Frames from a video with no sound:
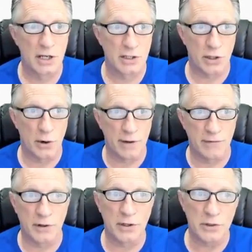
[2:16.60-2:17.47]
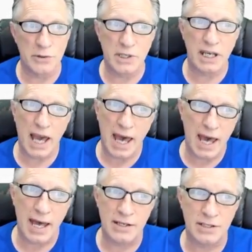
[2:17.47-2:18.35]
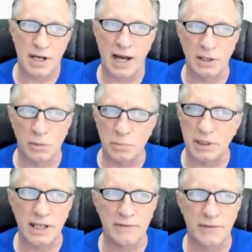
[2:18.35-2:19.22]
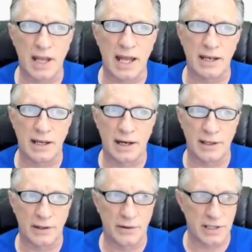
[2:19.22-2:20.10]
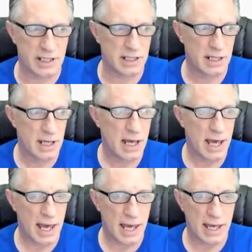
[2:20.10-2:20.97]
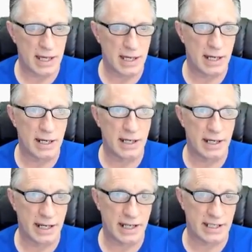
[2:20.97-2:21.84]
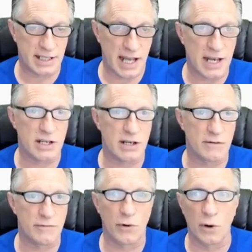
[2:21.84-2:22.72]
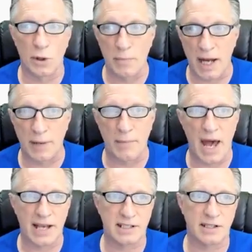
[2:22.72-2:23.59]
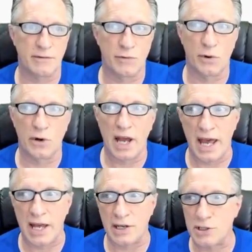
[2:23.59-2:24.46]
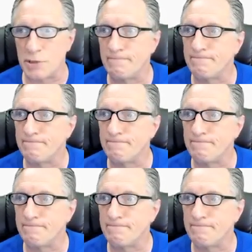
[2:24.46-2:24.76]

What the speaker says: So if you're using Edge, I don't believe that there is an extension for MetaMask for Edge.